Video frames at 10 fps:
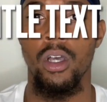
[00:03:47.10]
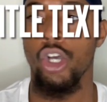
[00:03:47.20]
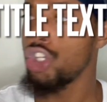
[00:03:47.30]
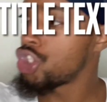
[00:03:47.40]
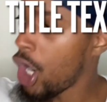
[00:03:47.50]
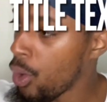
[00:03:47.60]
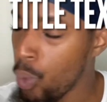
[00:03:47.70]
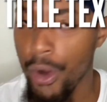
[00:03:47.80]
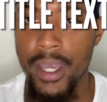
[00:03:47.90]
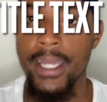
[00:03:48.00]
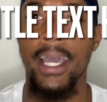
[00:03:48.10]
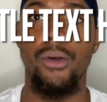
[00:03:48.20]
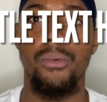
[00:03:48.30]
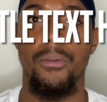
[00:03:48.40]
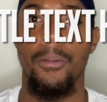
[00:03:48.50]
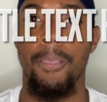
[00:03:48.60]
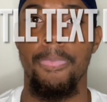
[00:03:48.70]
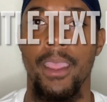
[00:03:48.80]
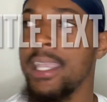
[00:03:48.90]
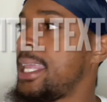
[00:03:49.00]
start working out,
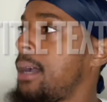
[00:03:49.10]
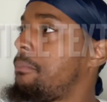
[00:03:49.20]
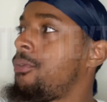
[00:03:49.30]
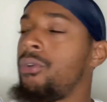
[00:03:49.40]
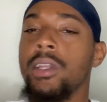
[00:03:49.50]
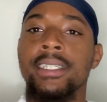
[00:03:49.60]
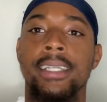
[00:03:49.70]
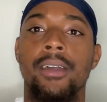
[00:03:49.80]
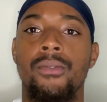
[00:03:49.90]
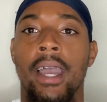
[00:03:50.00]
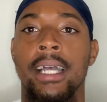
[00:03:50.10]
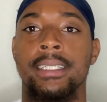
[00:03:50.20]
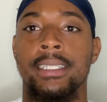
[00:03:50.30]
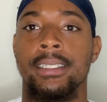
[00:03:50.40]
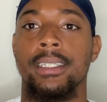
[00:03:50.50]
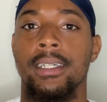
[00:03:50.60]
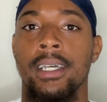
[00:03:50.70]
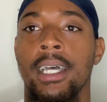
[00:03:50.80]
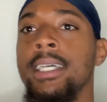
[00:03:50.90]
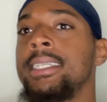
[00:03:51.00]
get up before the sun rises.
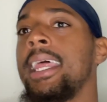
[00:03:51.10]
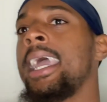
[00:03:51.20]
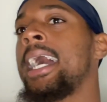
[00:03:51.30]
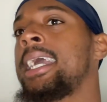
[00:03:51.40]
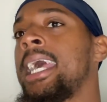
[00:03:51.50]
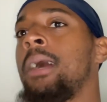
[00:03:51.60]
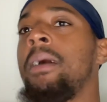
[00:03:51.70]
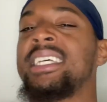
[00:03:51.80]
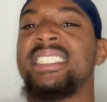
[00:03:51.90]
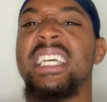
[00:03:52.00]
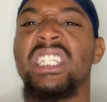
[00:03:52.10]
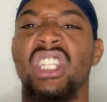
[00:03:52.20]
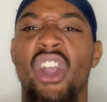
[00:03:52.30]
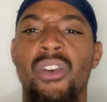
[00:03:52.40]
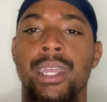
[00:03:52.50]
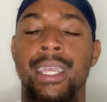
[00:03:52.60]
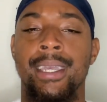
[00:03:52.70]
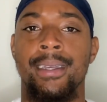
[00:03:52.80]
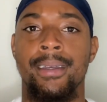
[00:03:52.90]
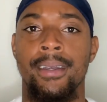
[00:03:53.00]
Today I got up at 6:30,
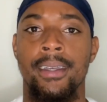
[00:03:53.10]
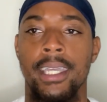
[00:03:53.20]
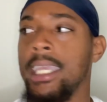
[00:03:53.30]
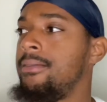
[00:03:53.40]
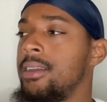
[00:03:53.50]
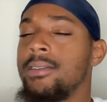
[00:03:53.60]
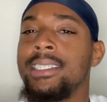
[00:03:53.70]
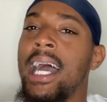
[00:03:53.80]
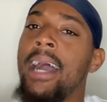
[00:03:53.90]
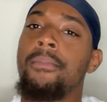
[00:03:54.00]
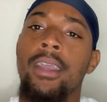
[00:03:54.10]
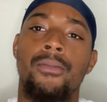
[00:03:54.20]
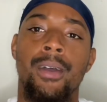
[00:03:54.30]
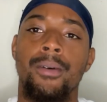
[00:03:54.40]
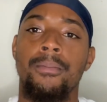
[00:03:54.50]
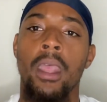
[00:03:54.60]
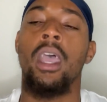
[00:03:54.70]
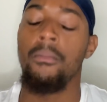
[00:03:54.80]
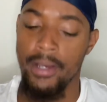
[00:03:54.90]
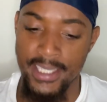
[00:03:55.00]
even though time ain't real.
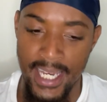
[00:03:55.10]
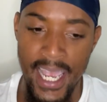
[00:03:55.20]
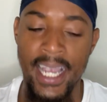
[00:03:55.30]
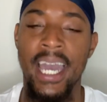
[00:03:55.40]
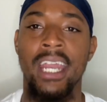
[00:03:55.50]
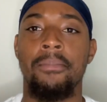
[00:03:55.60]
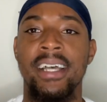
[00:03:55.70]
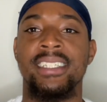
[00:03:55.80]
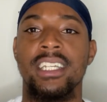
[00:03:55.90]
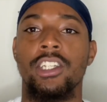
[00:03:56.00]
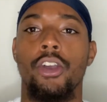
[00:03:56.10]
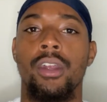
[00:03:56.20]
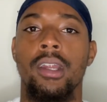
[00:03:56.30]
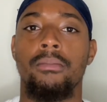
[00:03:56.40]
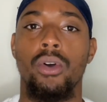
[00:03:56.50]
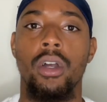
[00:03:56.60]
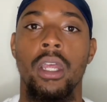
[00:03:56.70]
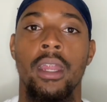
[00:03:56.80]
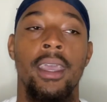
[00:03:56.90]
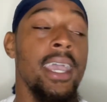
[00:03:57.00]
But today I got up at 6:30 in the
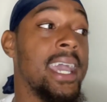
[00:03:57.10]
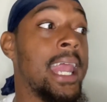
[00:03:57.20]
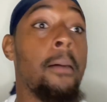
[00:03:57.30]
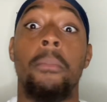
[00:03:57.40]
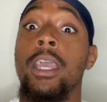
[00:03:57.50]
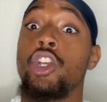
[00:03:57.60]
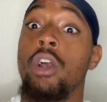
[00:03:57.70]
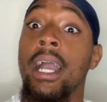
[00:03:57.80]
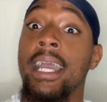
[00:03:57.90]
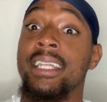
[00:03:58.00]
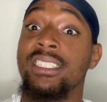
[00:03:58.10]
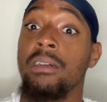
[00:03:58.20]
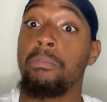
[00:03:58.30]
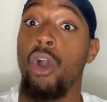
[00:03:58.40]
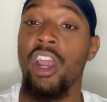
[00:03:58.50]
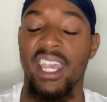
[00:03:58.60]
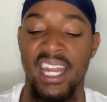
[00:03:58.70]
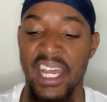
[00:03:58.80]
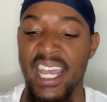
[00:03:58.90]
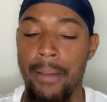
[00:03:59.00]
morning, and I made sure I got to the park and
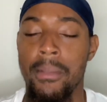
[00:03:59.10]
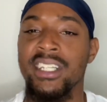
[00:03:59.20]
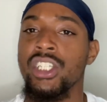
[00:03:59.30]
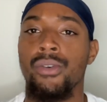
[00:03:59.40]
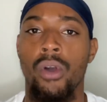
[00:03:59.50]
I got myself a